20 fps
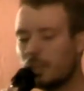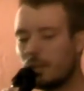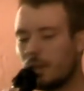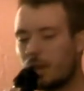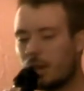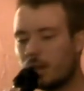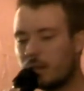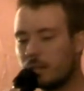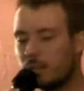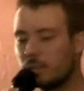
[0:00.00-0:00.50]

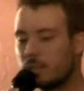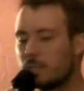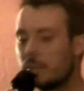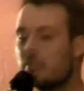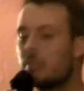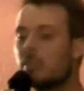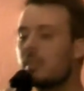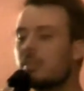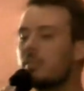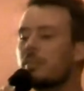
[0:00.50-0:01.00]

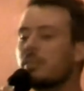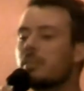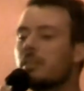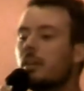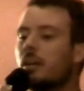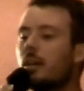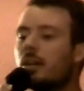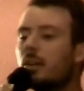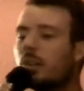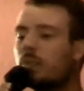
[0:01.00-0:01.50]
Is this
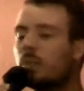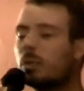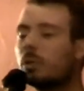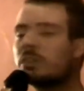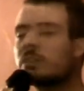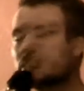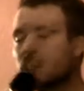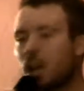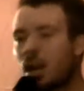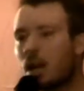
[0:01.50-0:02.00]
the
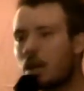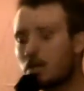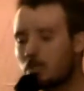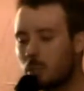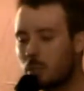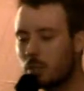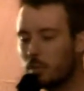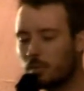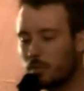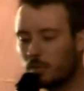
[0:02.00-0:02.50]
first
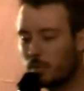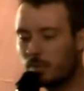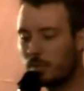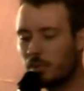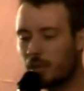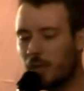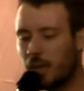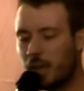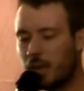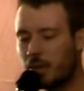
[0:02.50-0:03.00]
time you've
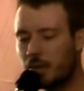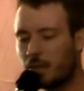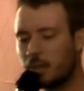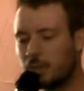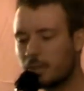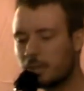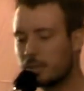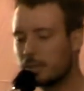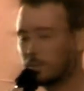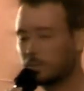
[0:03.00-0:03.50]
had
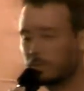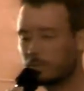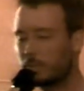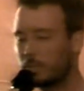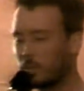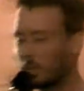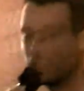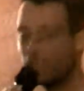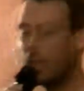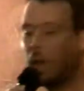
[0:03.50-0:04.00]
this?"
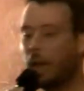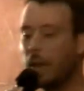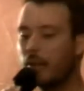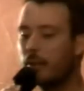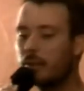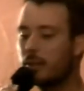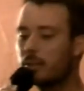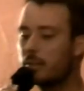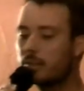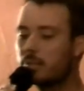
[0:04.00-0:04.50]
"Yeah,
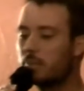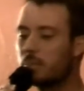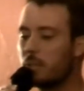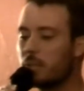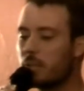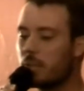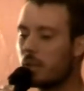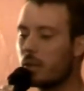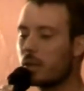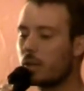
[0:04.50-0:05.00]
it's
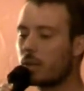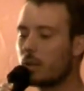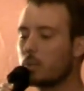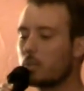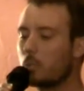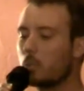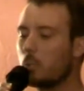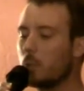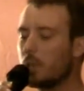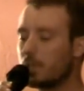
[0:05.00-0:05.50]
been there a
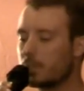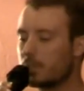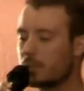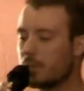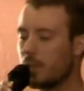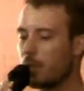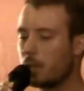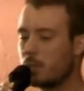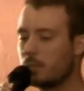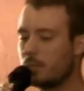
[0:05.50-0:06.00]
couple weeks
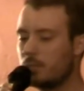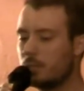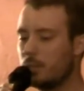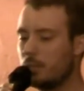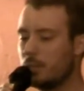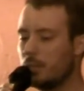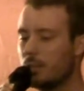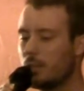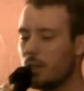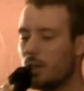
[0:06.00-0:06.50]
now."
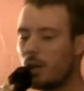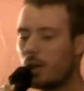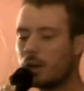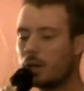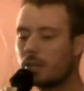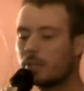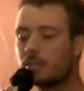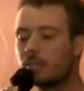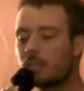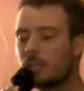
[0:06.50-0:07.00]

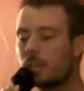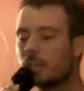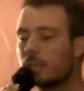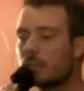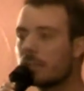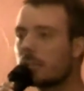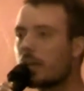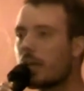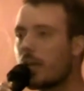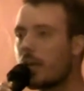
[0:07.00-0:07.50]
"Are you
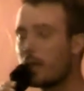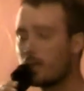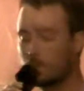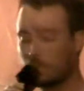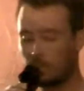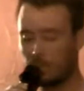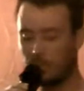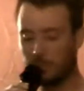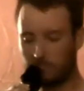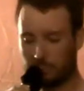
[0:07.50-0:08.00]
sexually
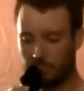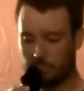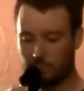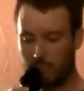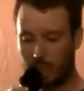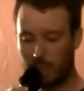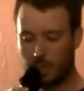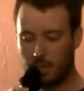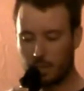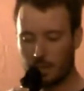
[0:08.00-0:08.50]
active?"
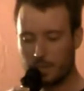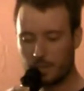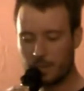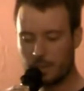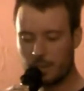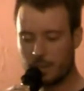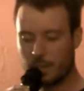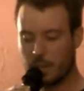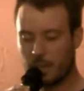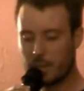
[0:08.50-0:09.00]

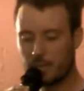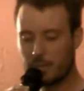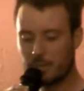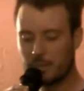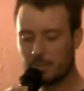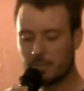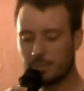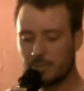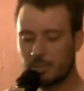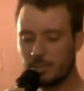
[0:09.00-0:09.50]

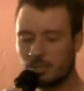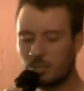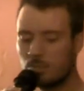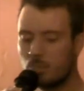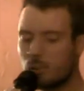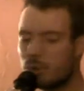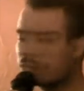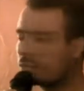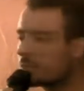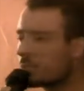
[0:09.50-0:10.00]
"Yes."
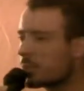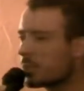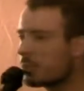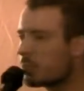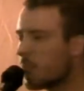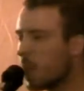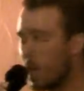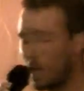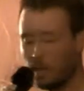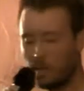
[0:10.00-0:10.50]

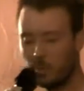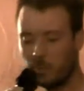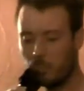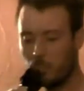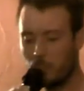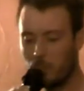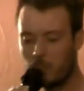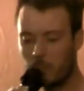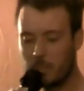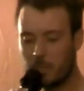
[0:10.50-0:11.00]
"Mostly
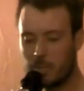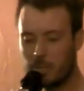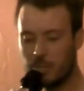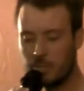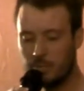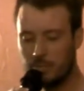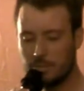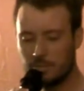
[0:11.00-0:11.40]
men, women?"